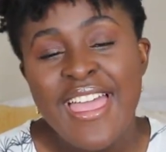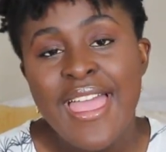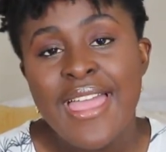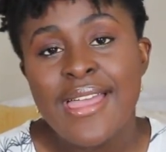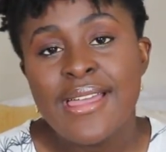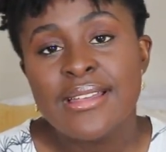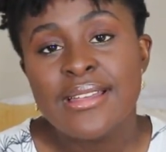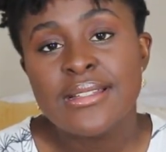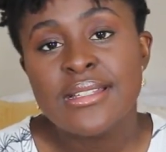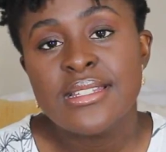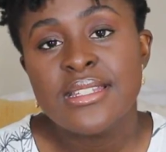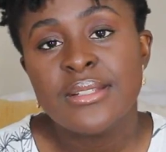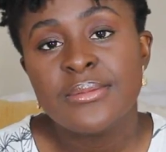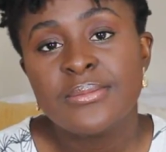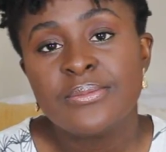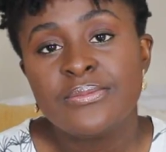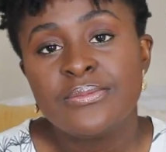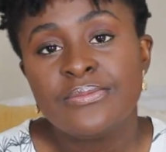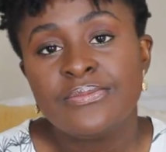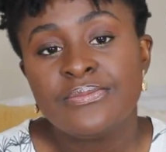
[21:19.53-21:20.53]
And
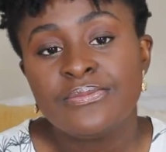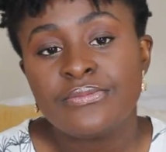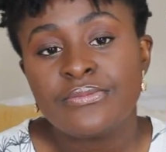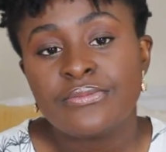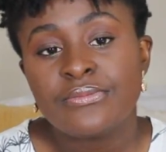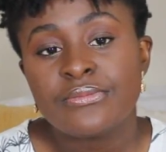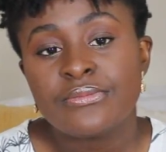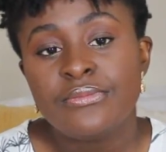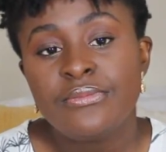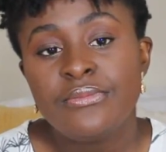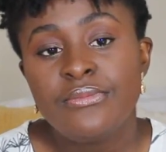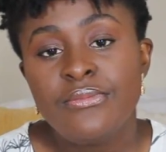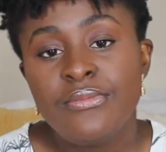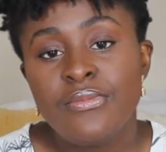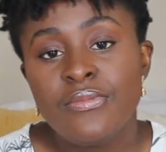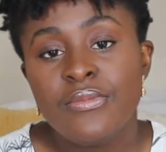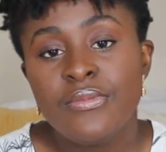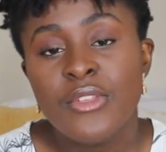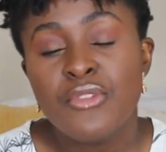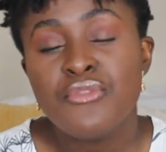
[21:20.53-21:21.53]

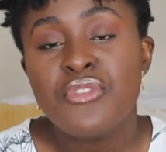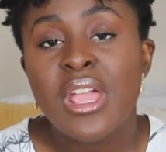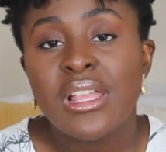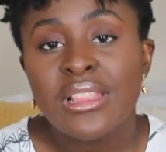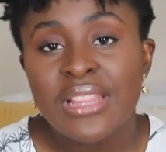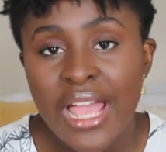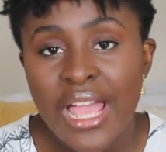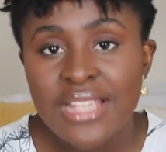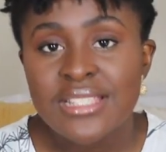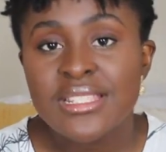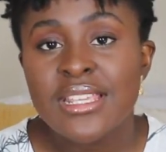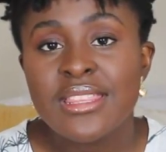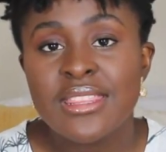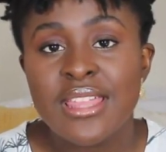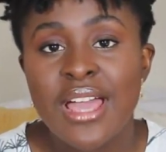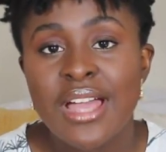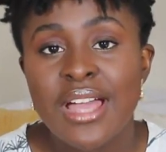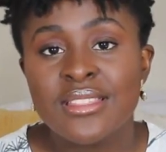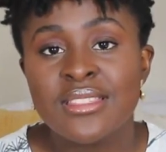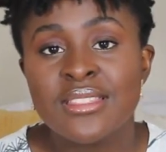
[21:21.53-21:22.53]
realizing
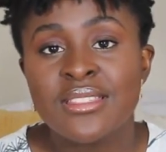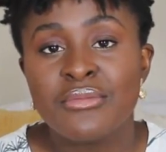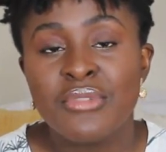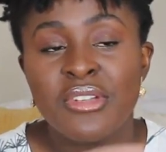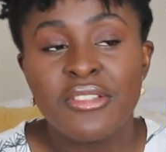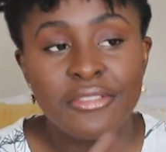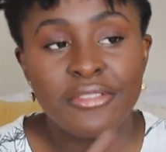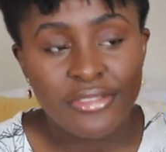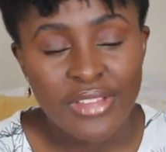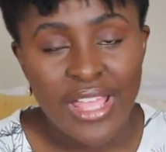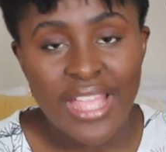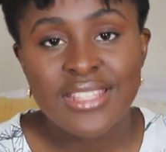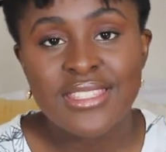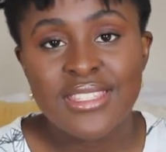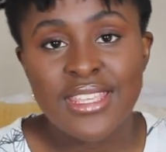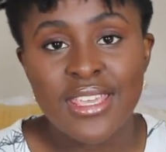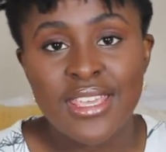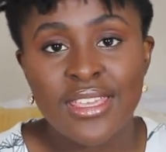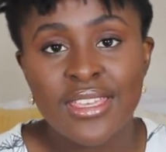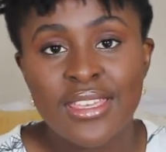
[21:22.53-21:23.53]
that,
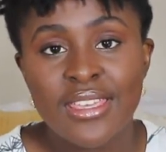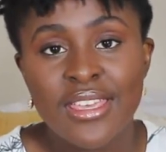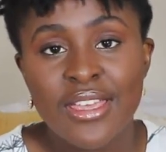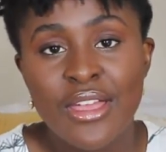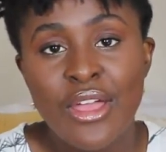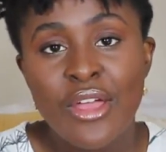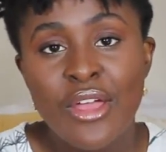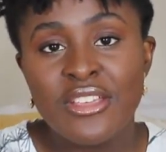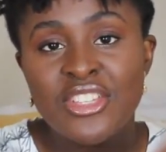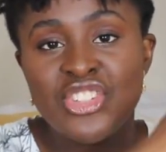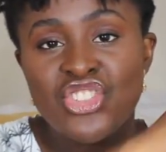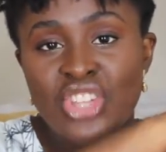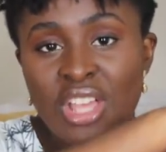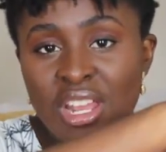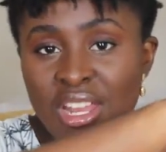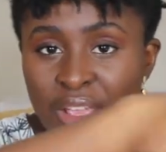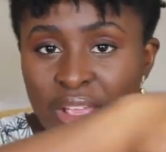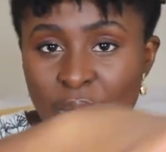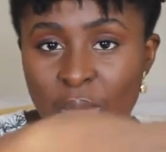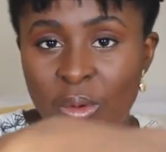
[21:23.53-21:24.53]
reflecting,
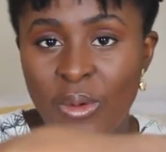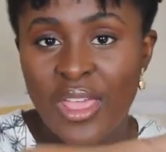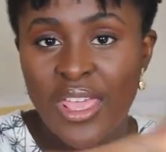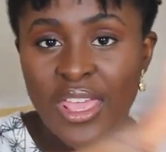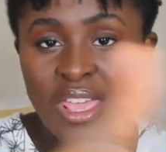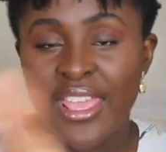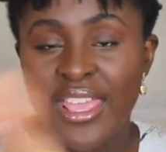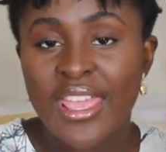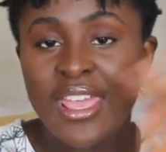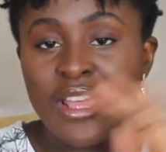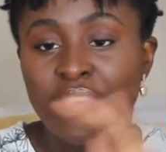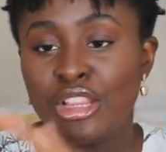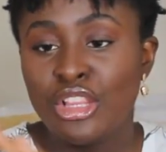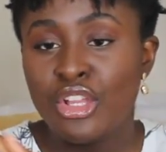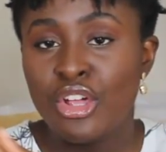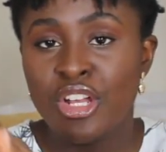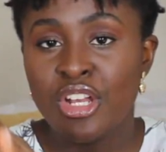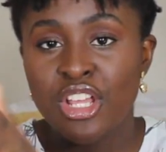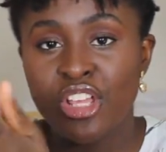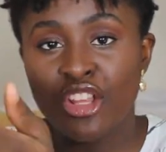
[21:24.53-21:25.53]
shedding away, and
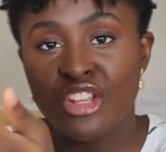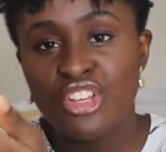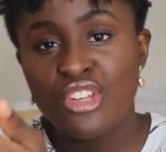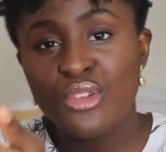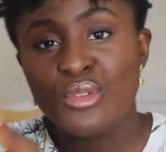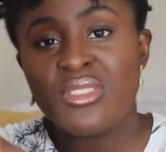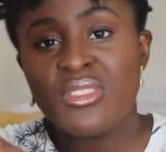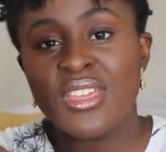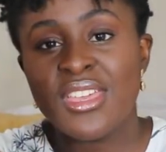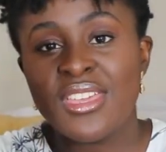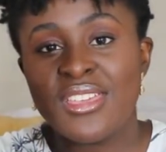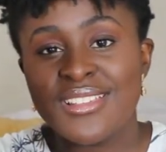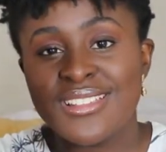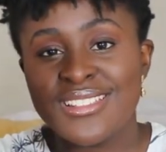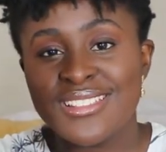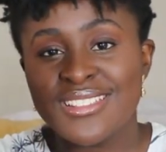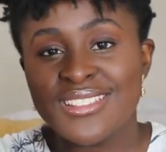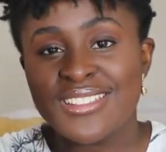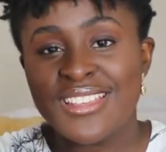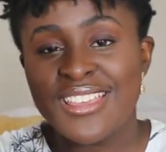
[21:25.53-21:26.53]
learning new
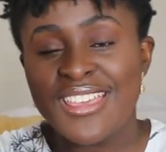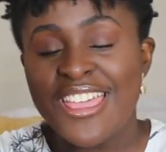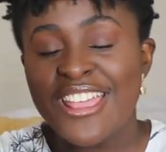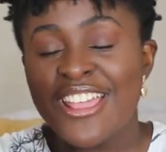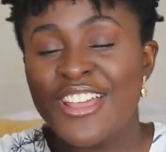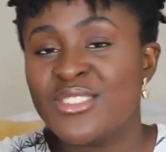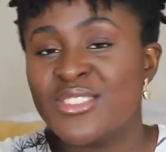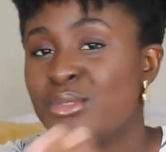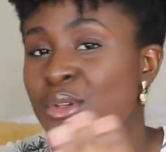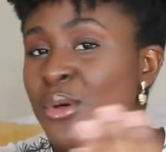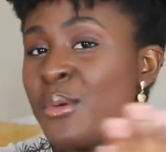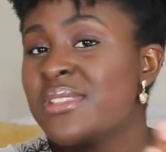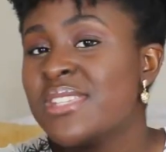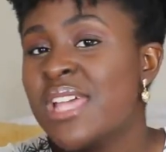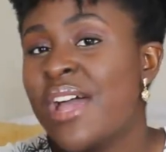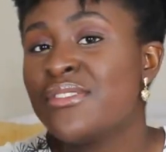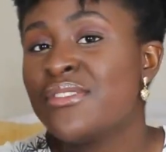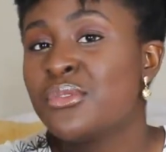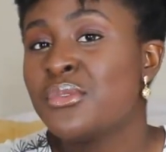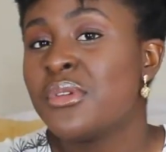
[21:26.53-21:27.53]
things. Because you always
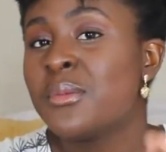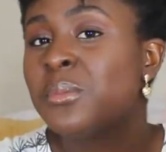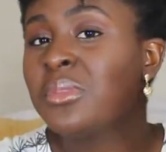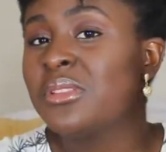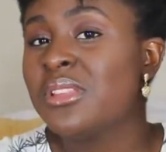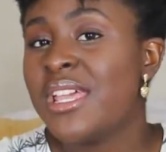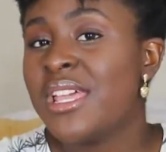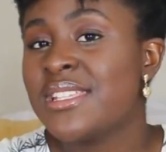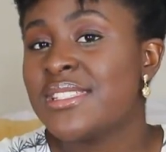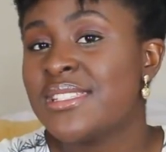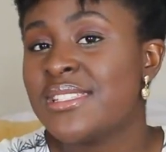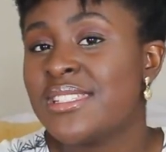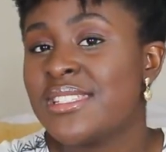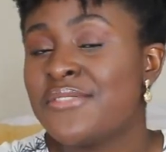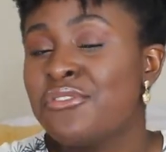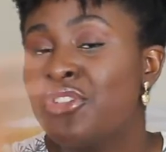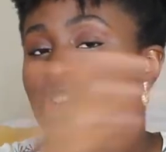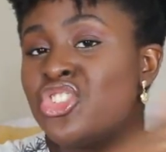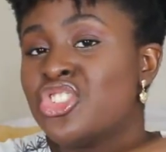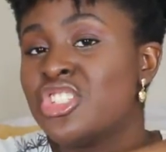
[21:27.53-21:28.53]
have to replace,
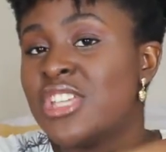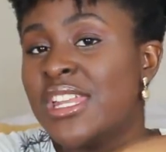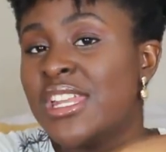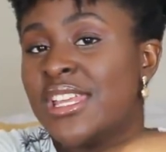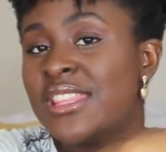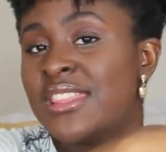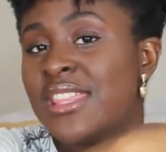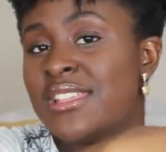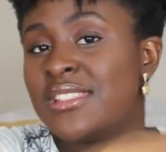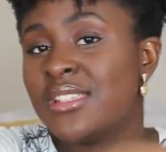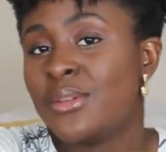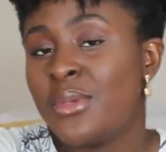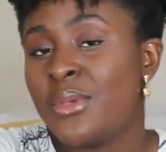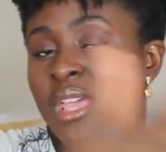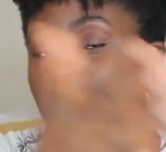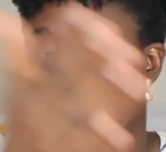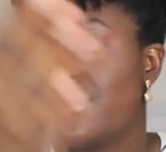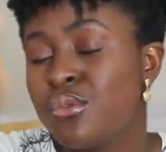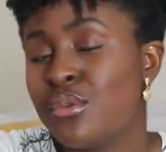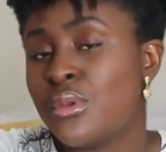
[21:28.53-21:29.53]
if you're shedding things away,
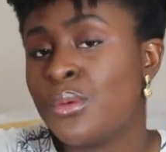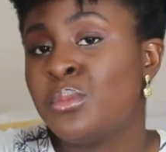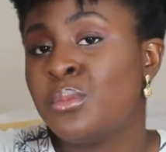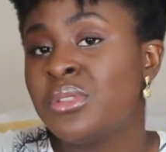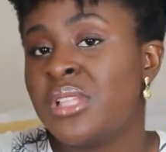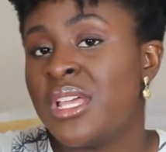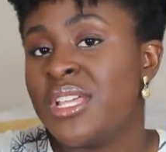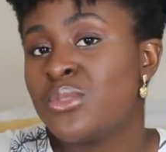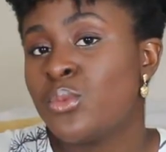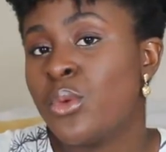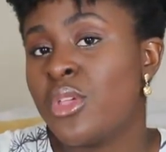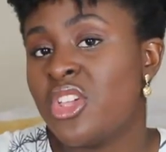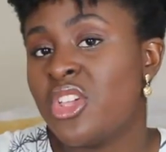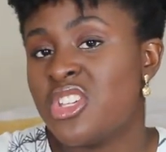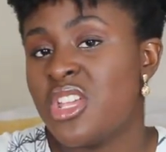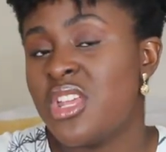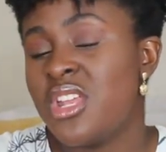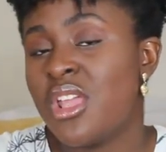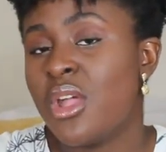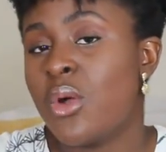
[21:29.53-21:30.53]
you have to replace what you're
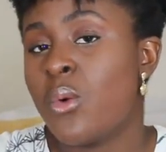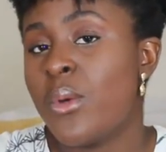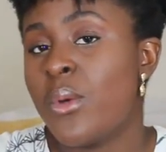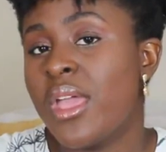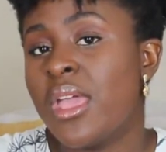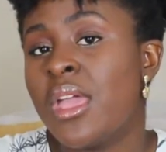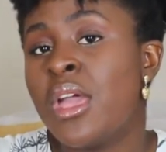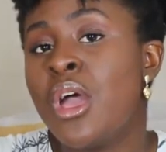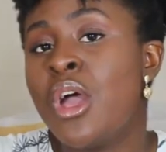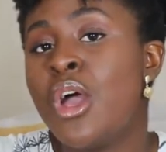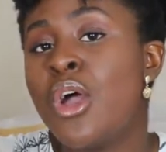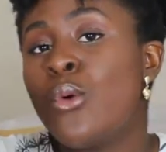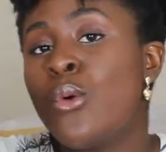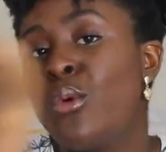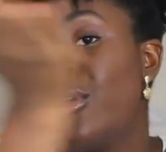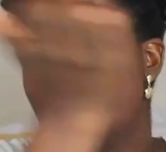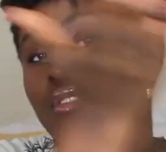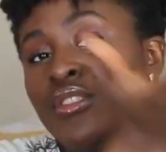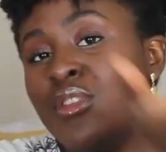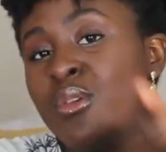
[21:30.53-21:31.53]
shedding away
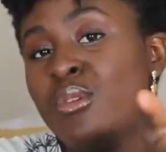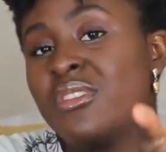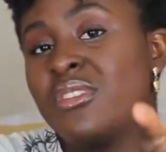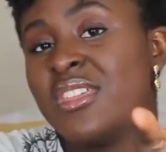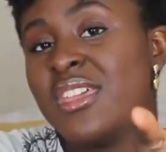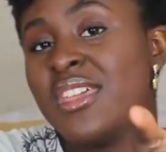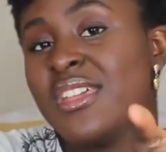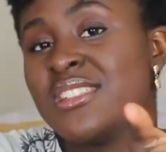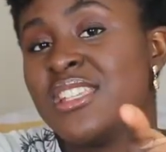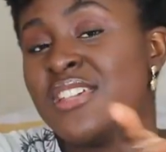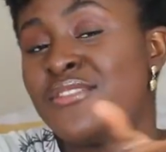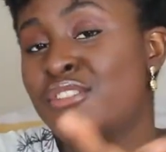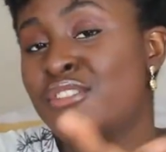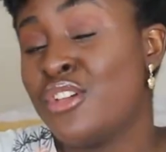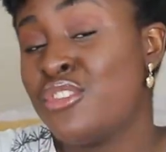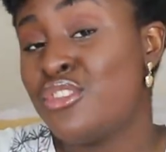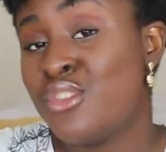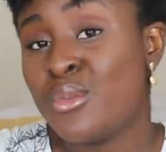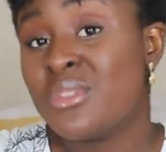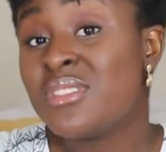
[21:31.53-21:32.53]
with new things. If
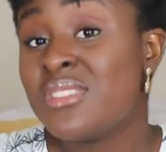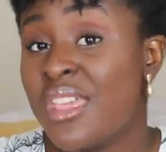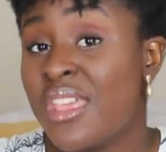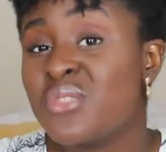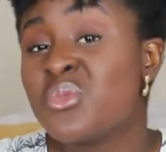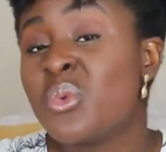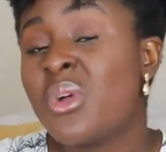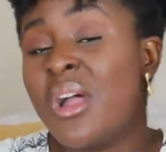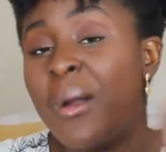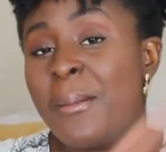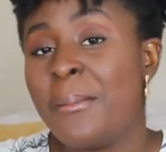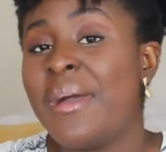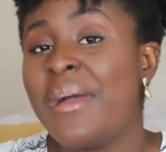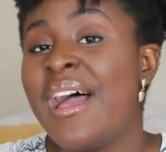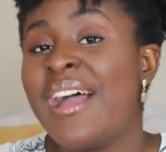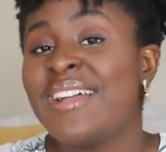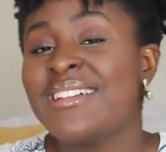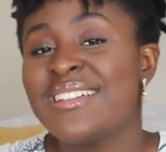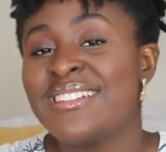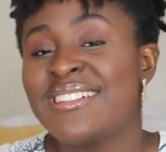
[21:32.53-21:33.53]
not, those things will come
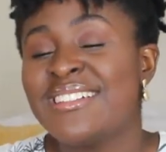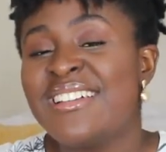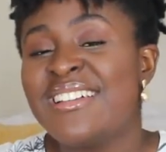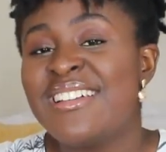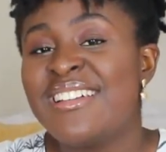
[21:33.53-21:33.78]
back.